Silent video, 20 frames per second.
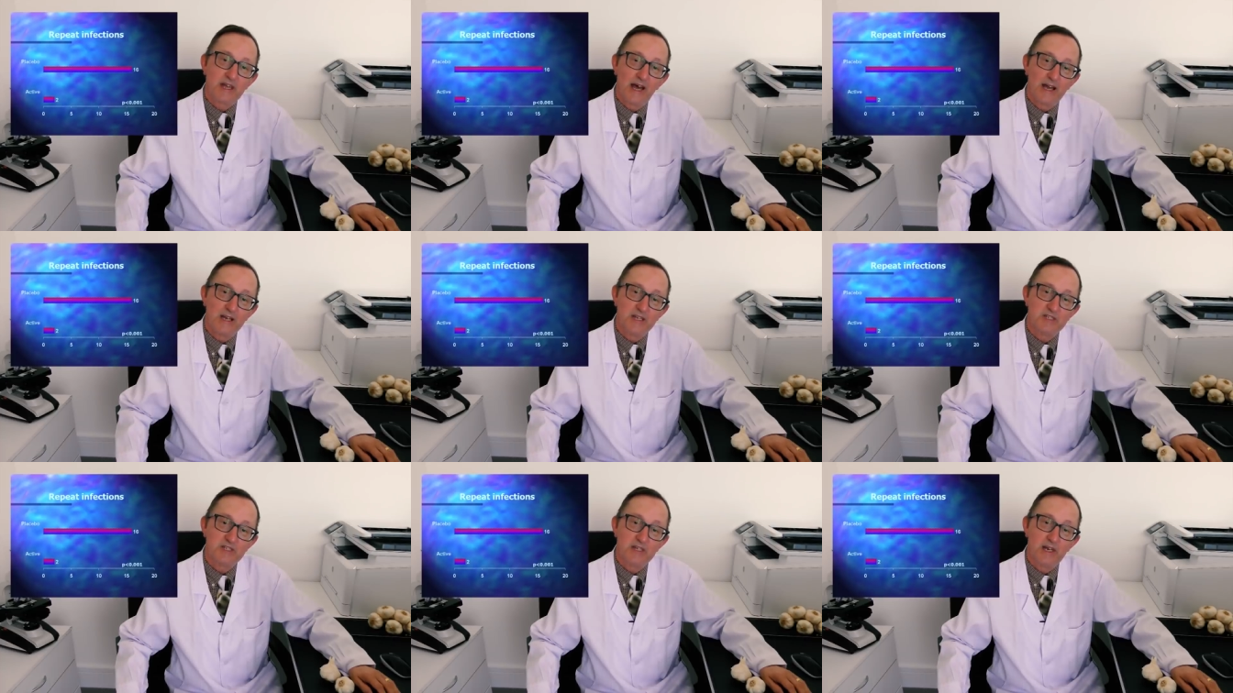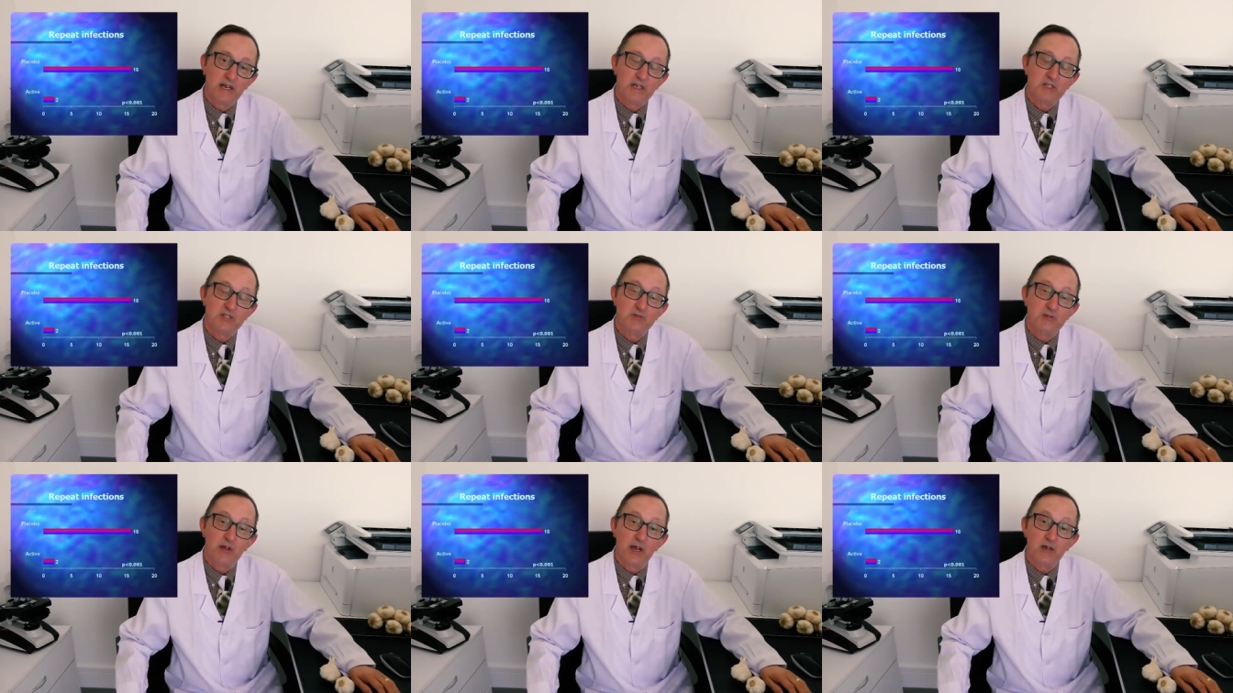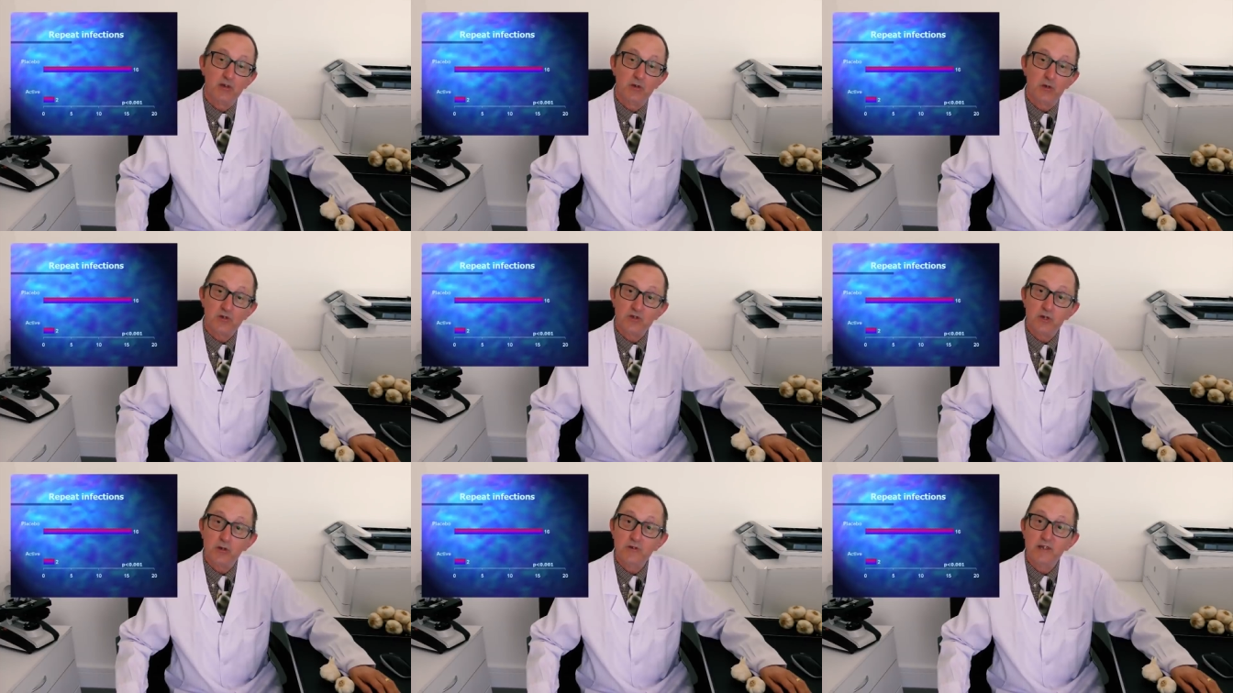allicin extract
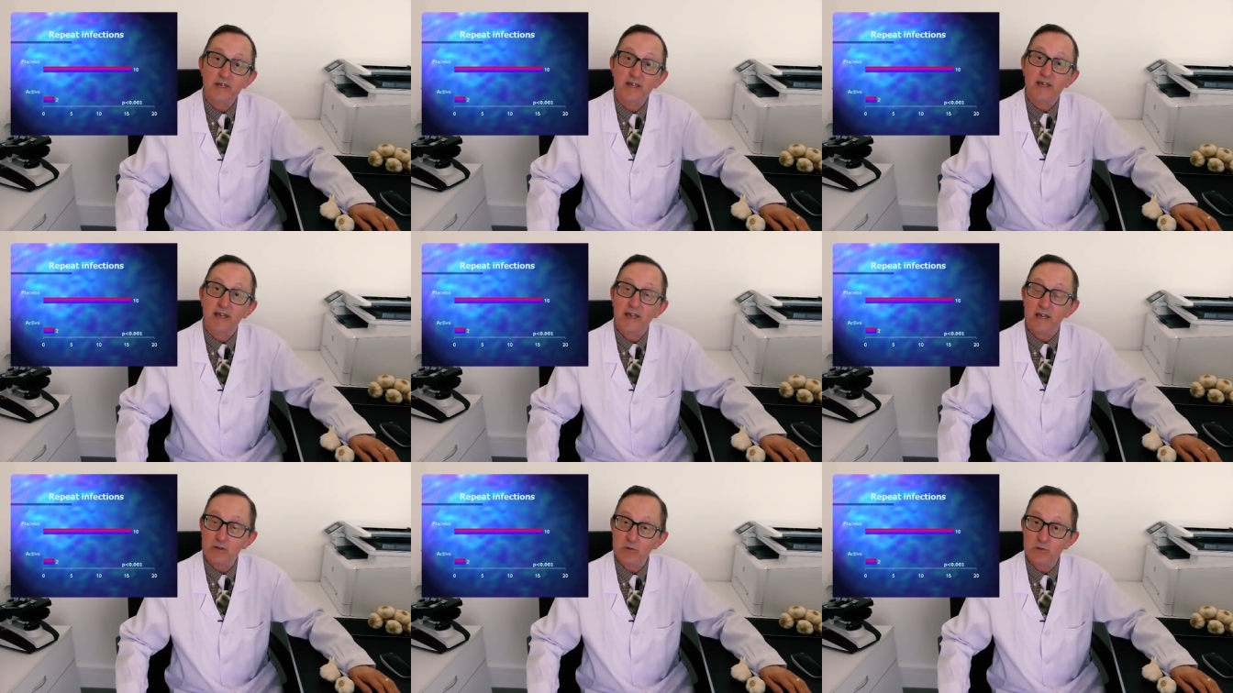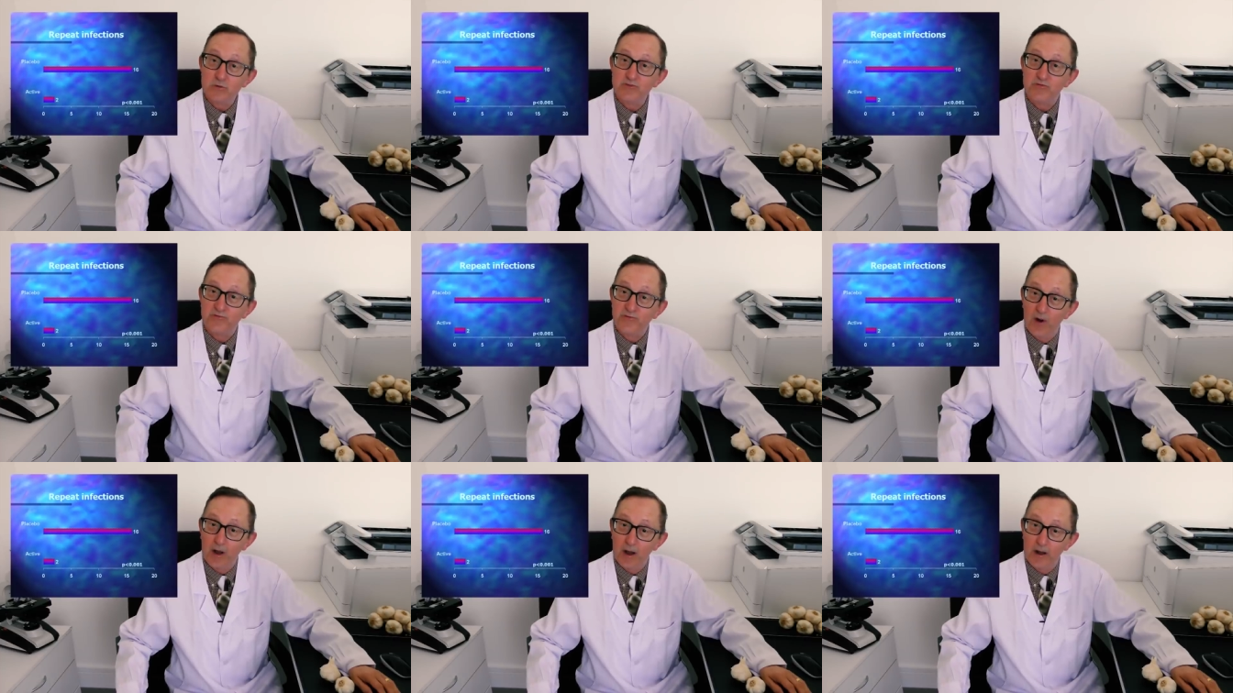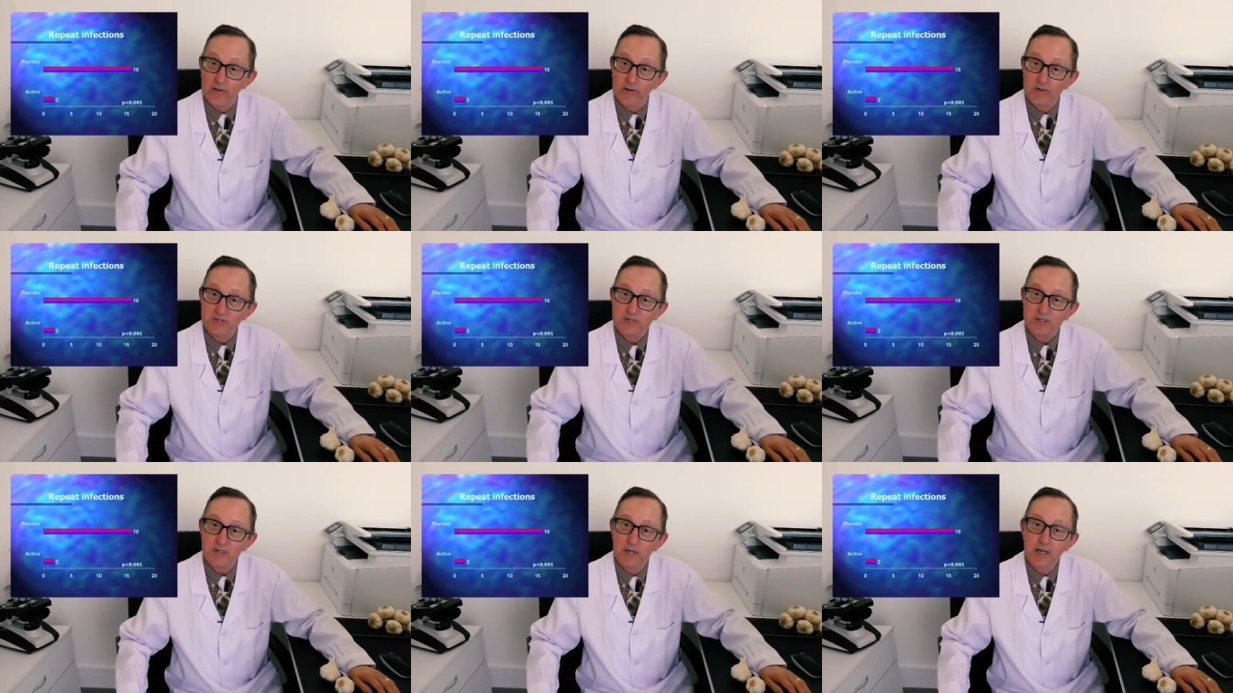not only kills
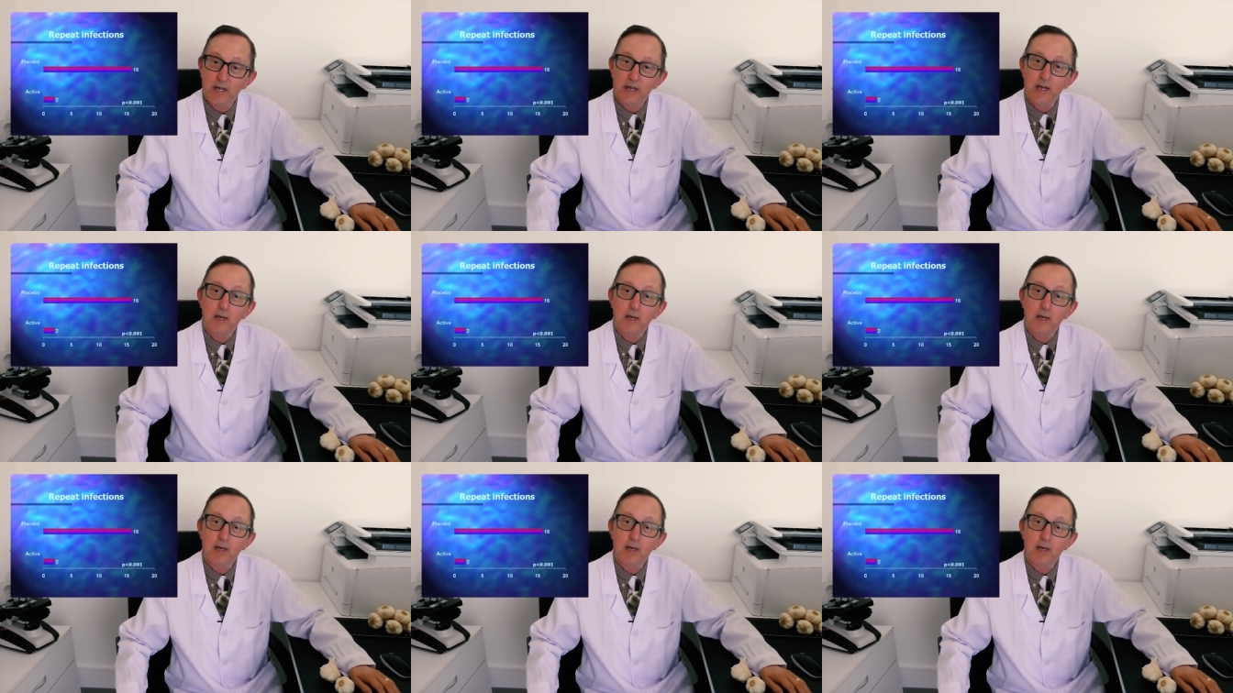virus,